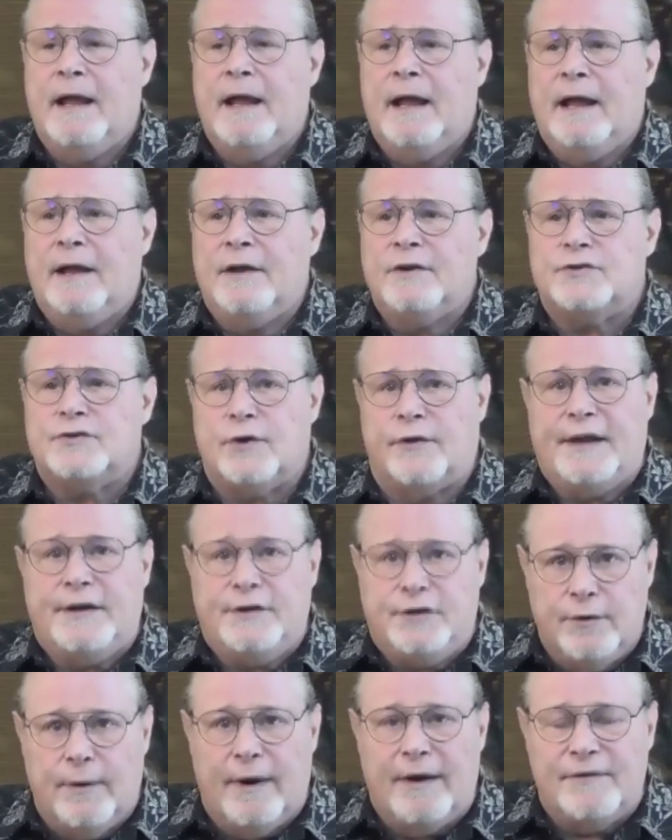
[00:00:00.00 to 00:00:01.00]
So they
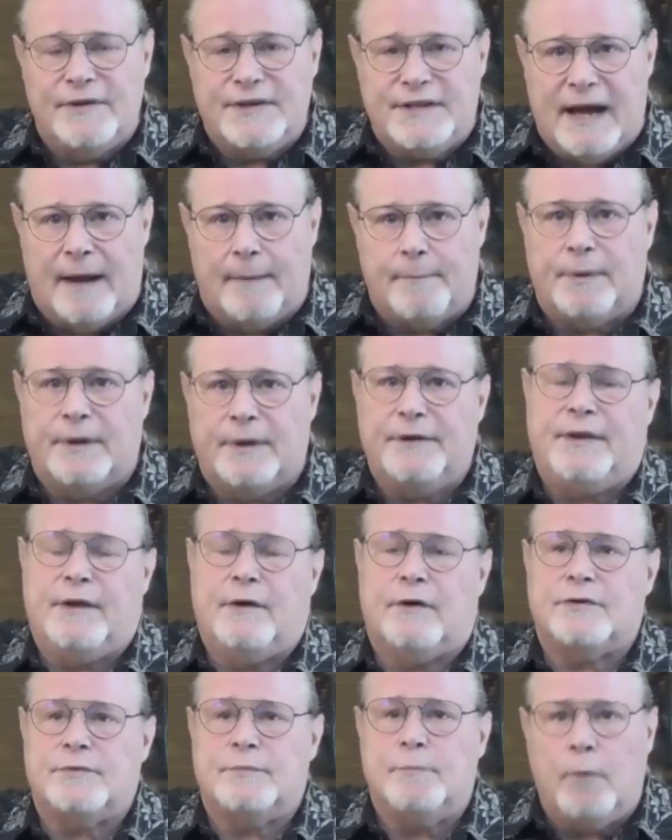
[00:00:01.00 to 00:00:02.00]
do have a template.
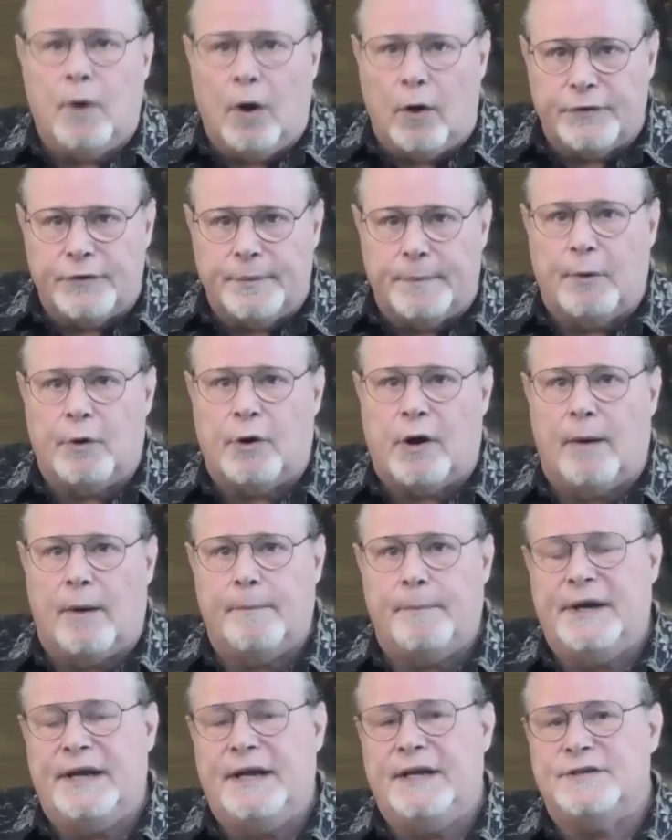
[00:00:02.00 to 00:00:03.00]
There's multiple
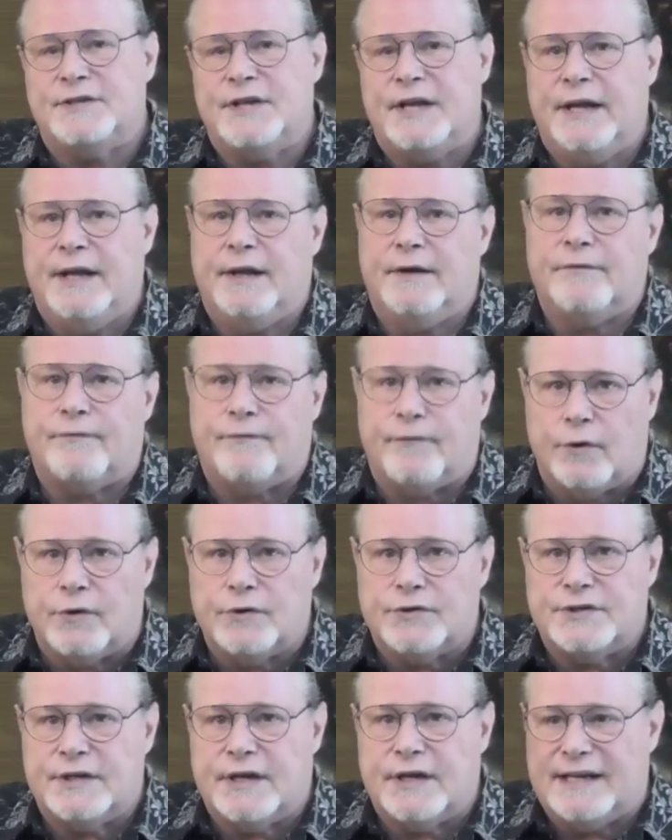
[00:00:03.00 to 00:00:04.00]
companies in
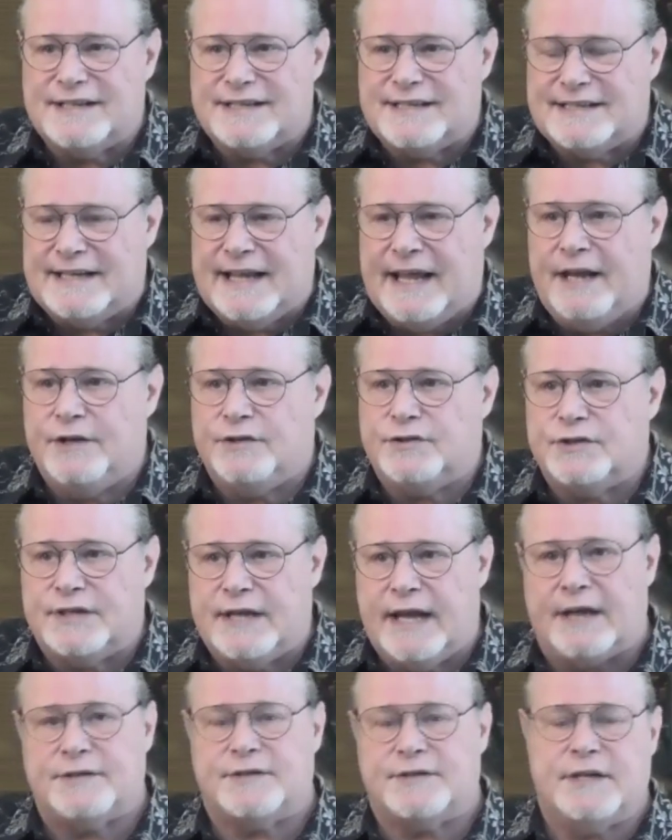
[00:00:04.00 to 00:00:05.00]
first stage
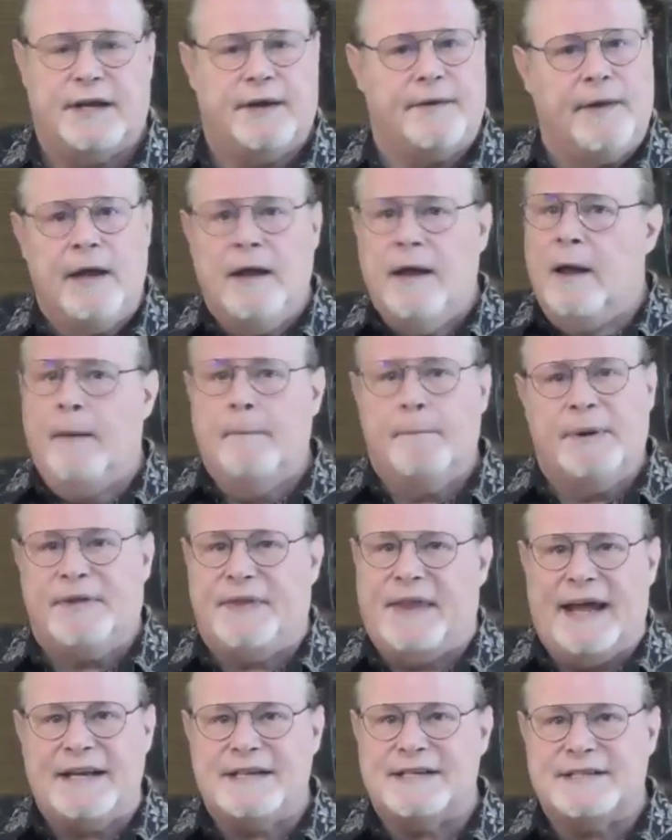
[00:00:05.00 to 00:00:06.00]
testing, but
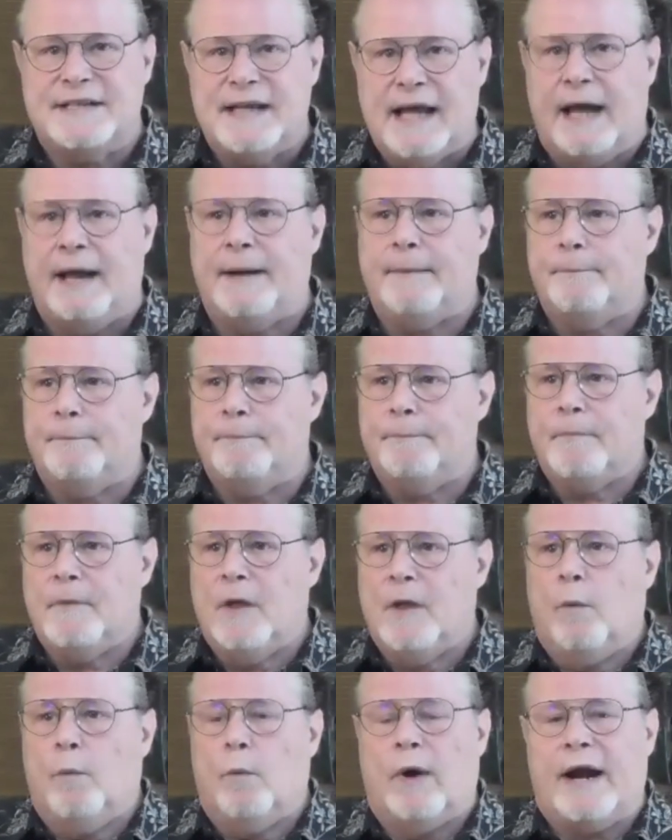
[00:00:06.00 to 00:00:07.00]
that's not
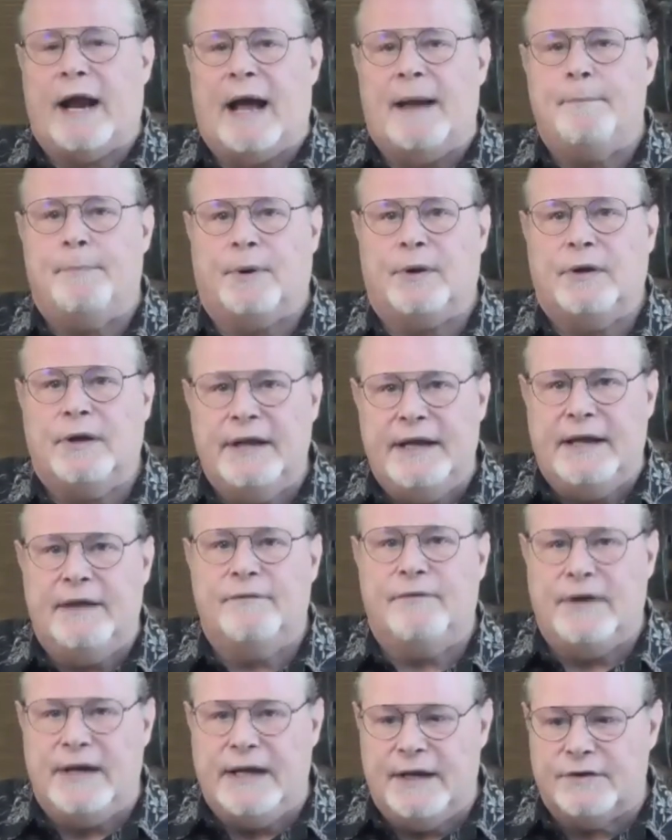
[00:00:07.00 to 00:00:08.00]
what I
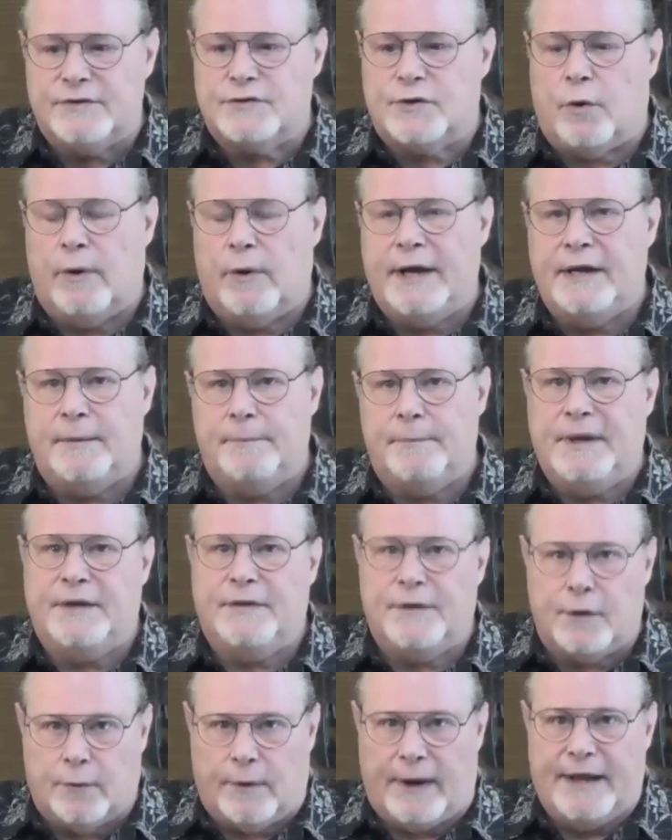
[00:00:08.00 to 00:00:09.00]
believe is going to be
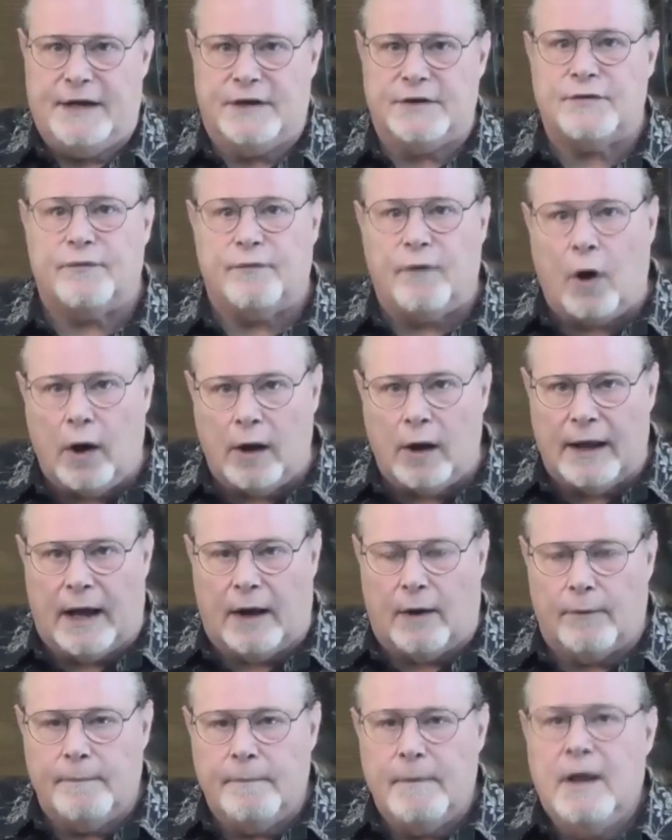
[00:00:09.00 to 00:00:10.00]
the greatest
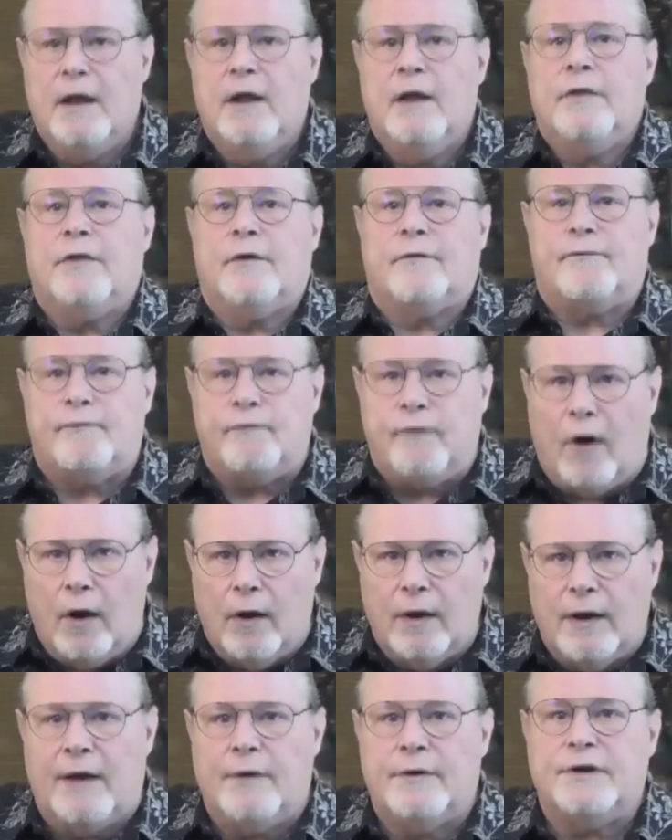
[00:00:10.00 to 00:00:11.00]
fallout. The
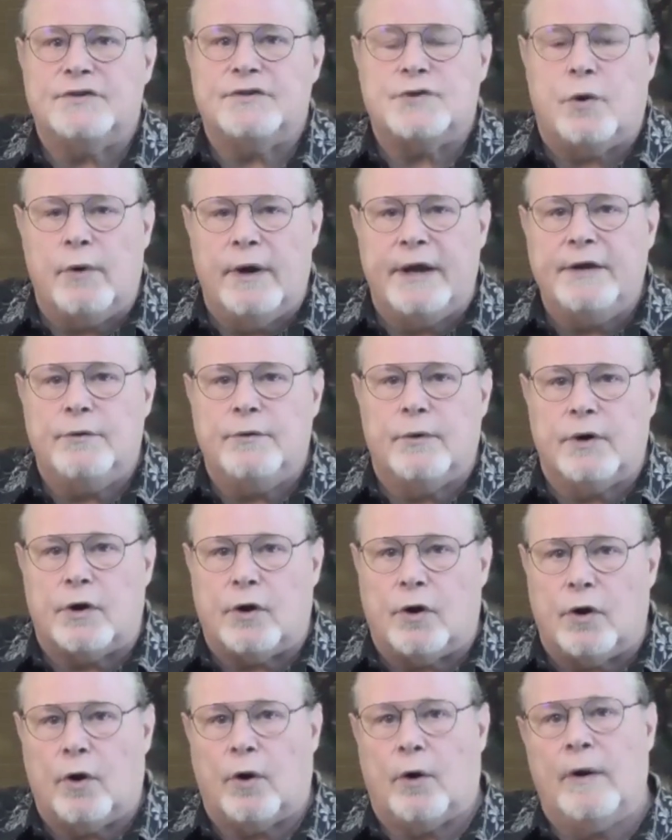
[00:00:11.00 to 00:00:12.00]
fallout is going to
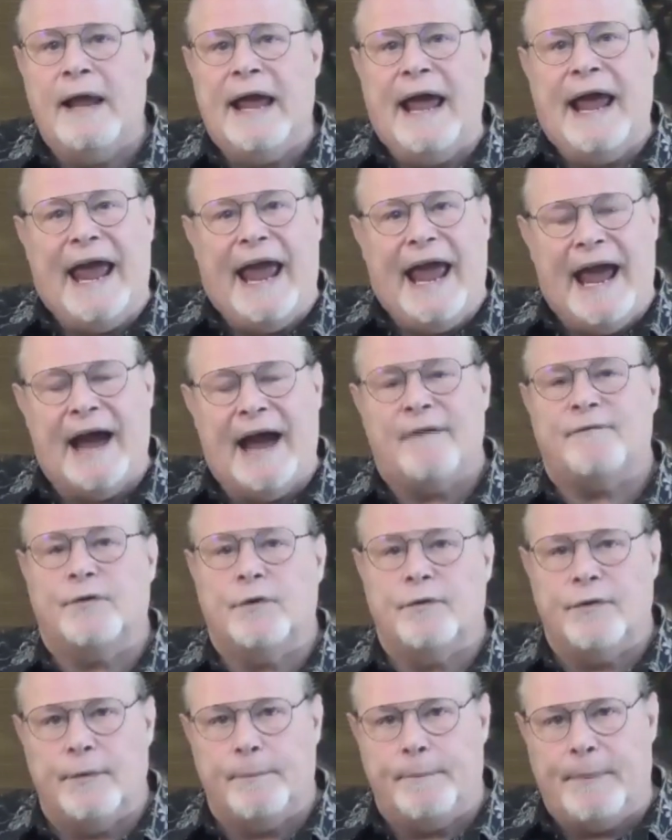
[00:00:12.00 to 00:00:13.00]
occur
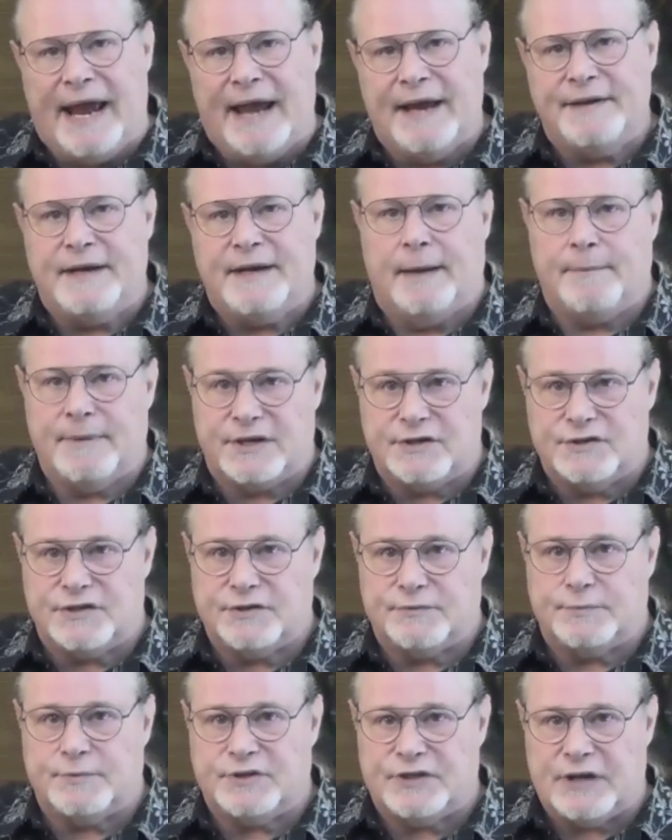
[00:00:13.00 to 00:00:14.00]
after the pandemic
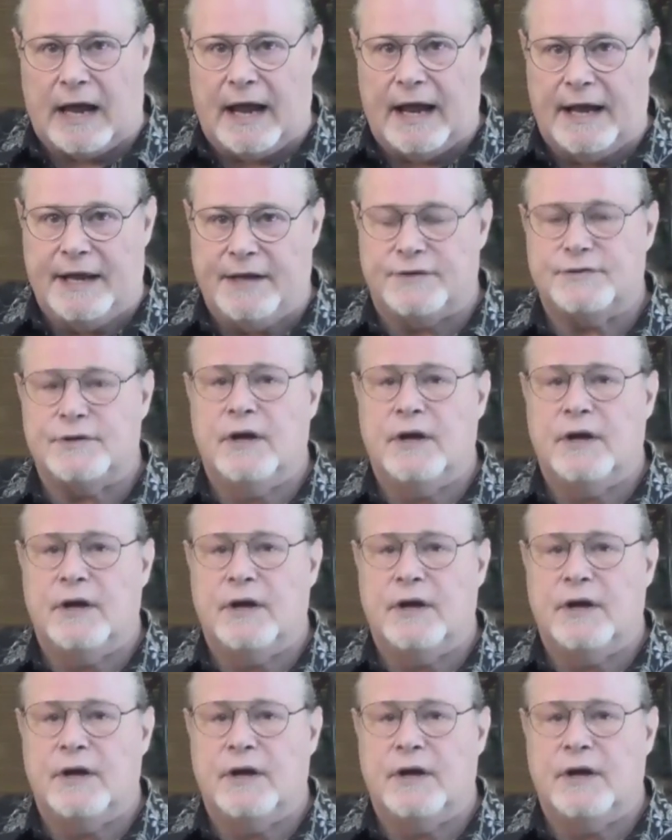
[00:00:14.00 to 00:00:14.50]
subsides.